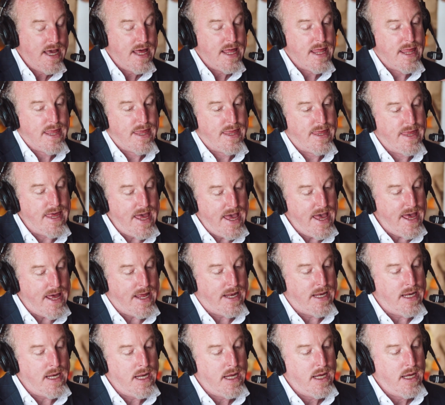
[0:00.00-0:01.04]

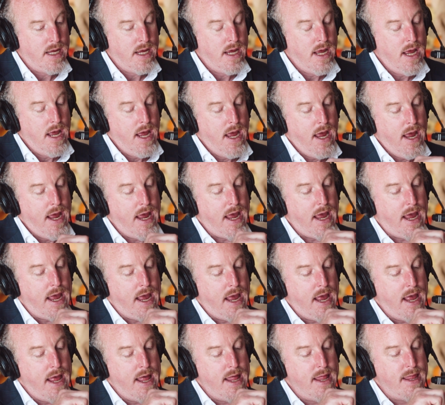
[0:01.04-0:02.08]
Then
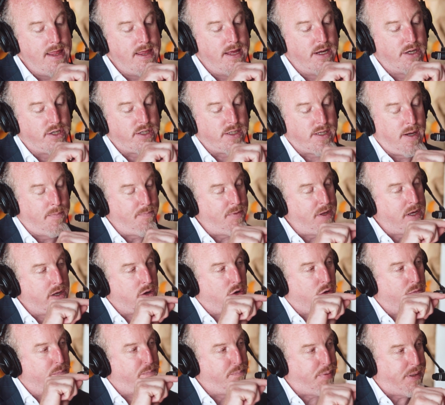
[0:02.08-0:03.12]
there's something
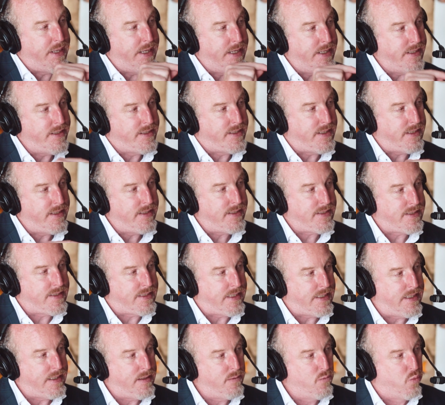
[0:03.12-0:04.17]
called
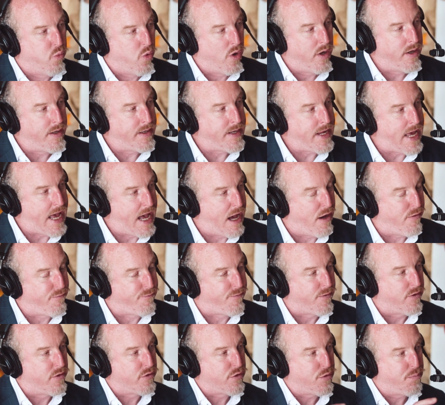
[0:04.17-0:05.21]
PGC1
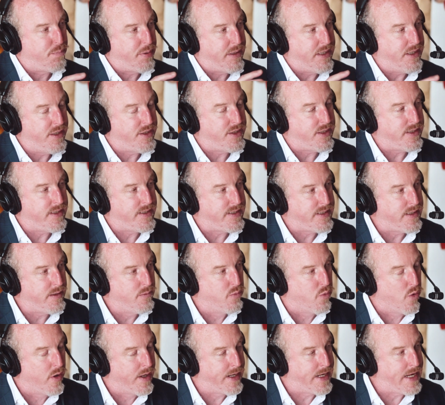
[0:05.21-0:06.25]
alpha or
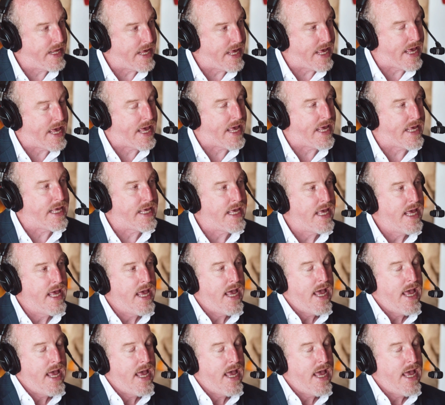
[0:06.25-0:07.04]
PGC1A,